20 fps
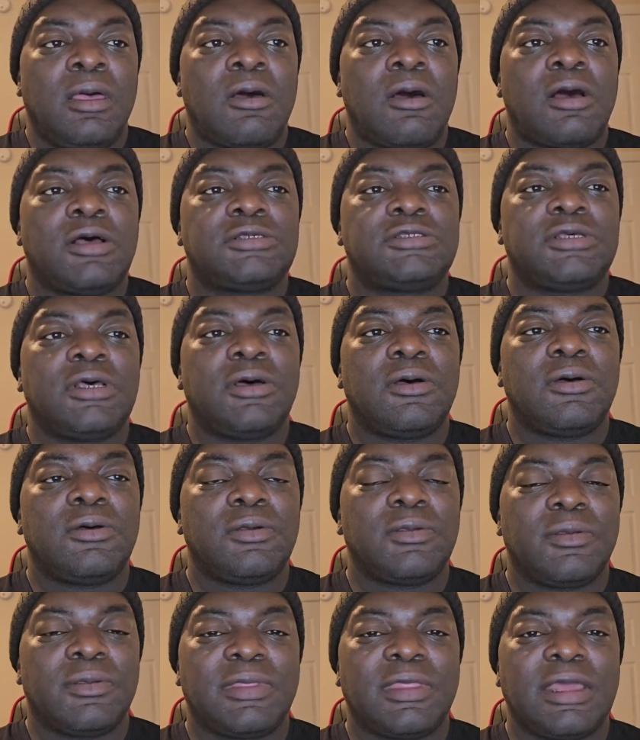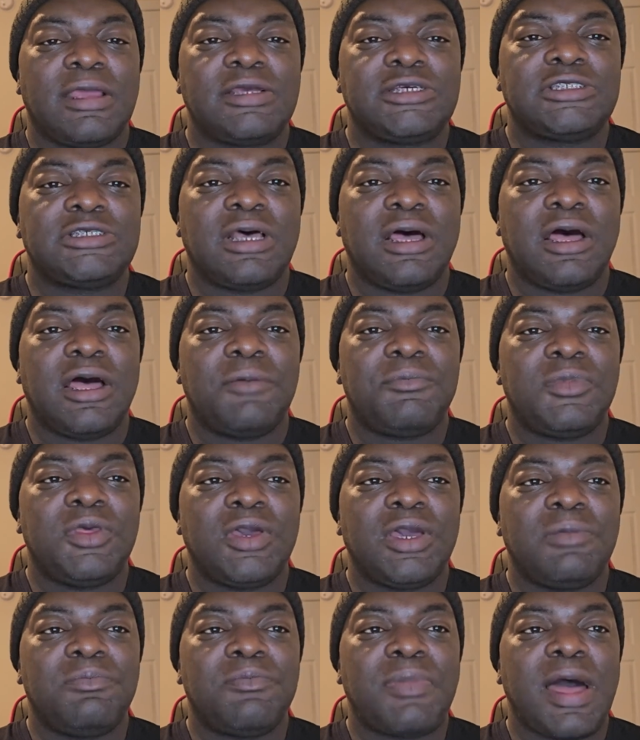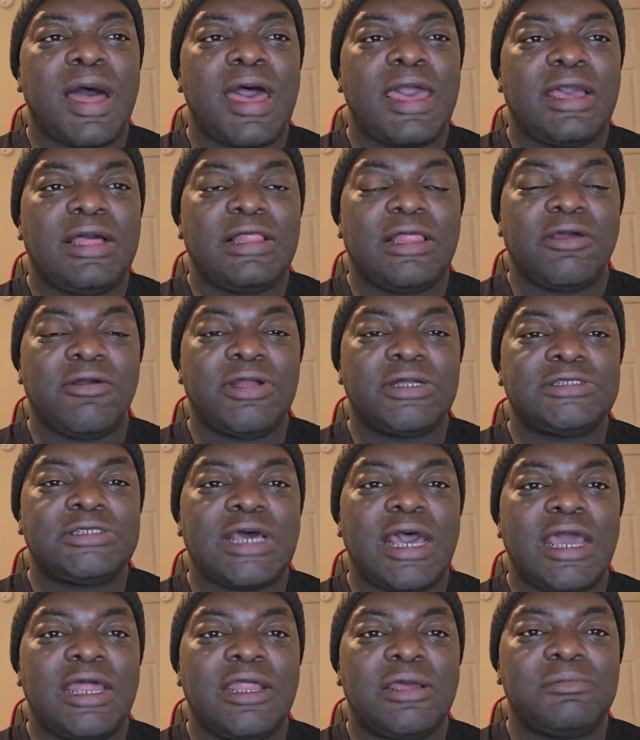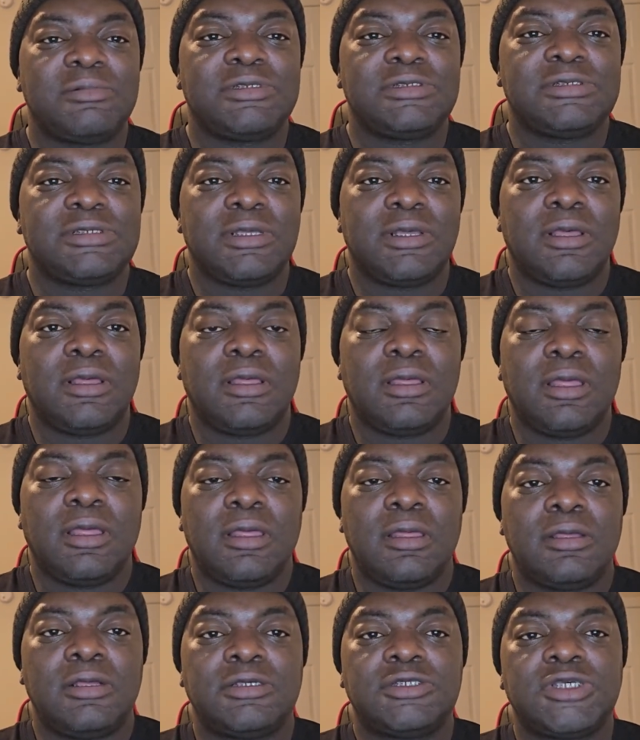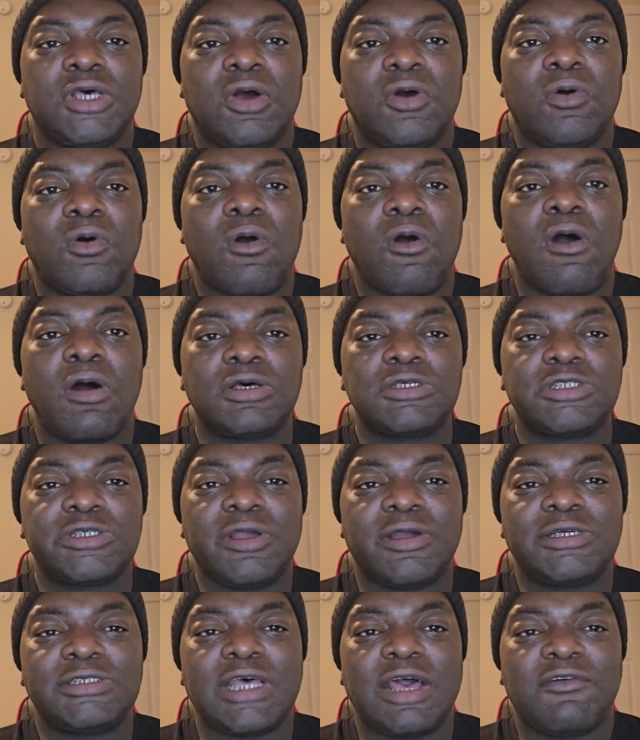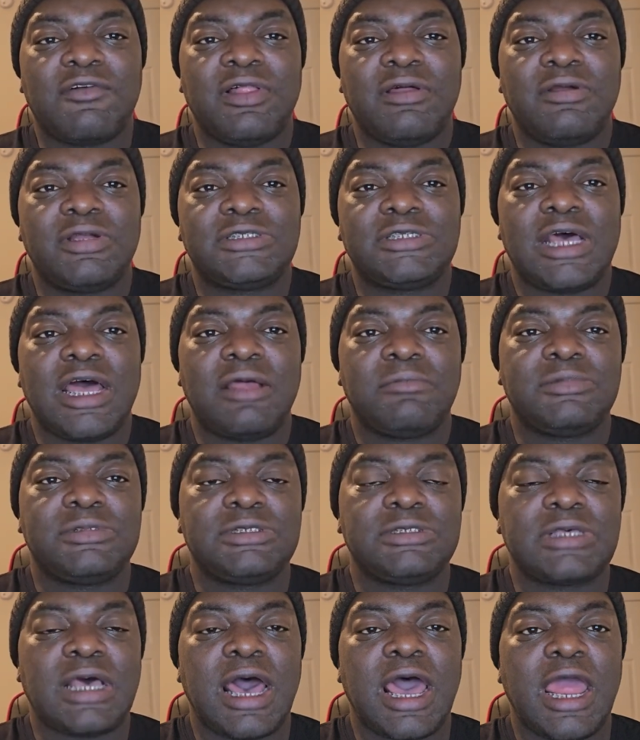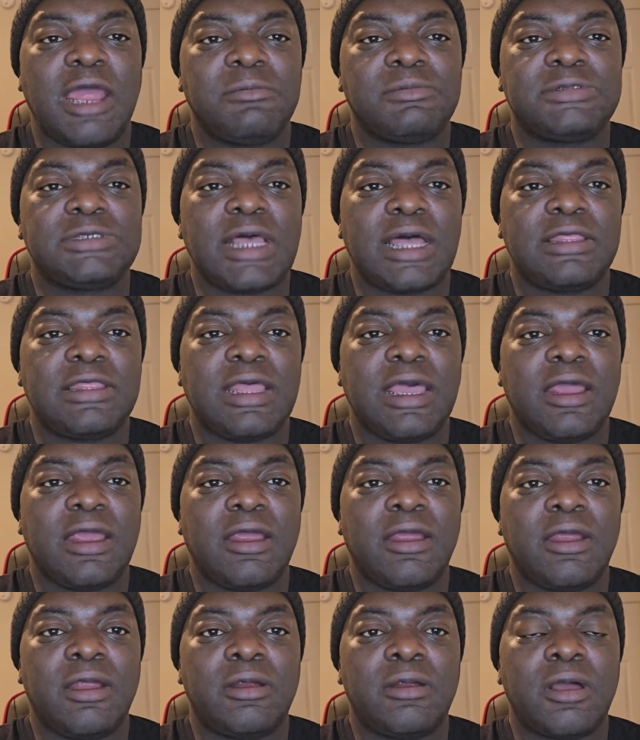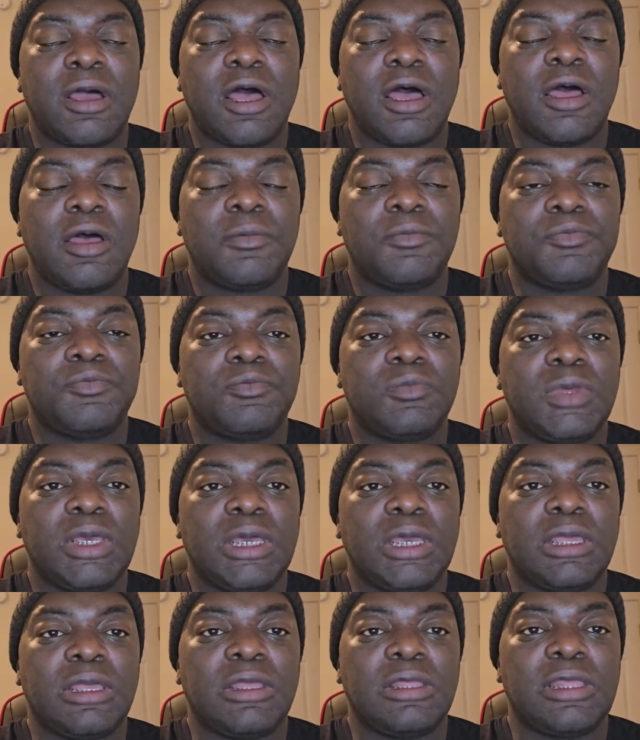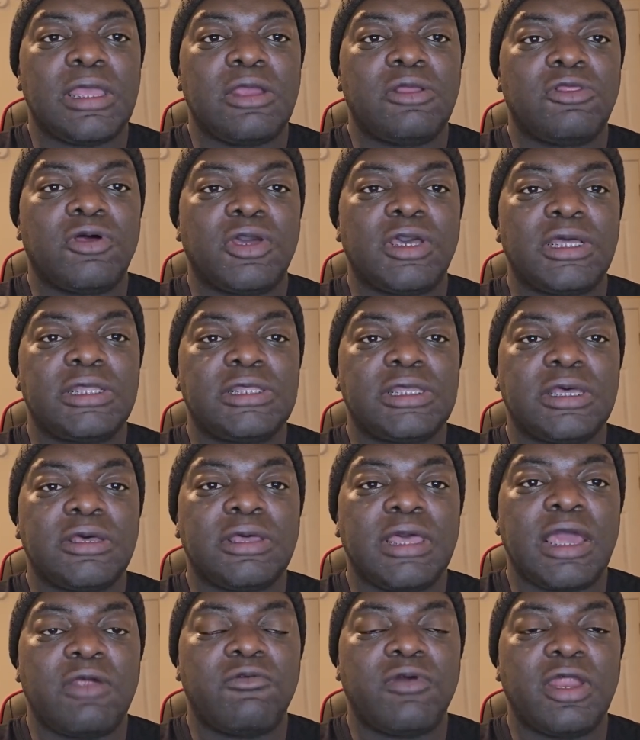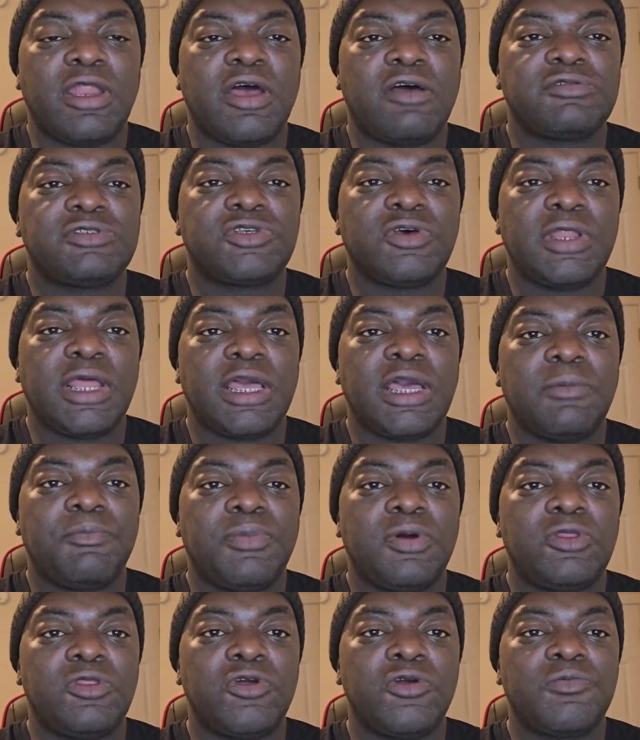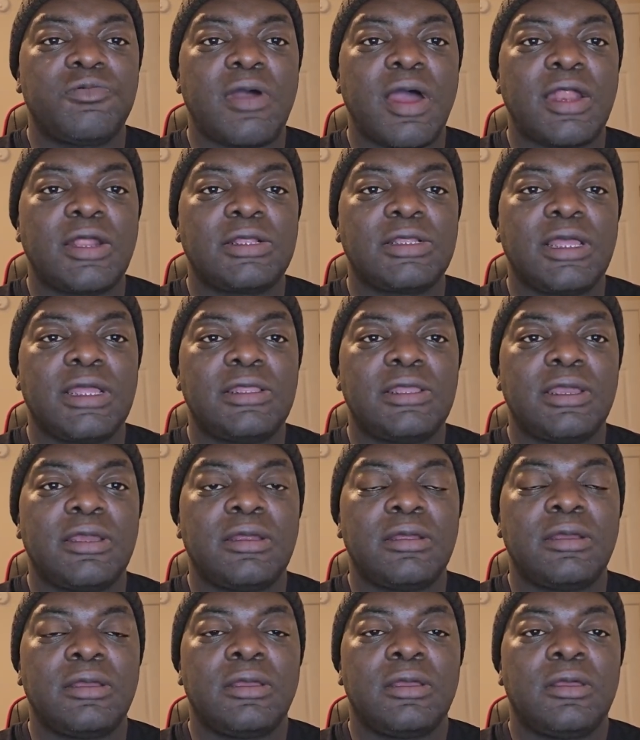Also, there's, you can buy clearance items. So all stores have clearance items that they're looking to get rid of, so they can put new product in there.